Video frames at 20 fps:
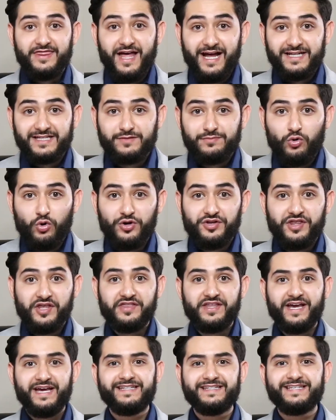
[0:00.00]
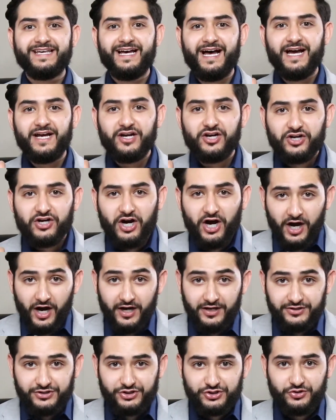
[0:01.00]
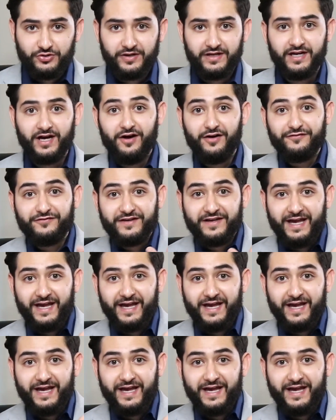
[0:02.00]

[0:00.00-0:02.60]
That's more than the entire country of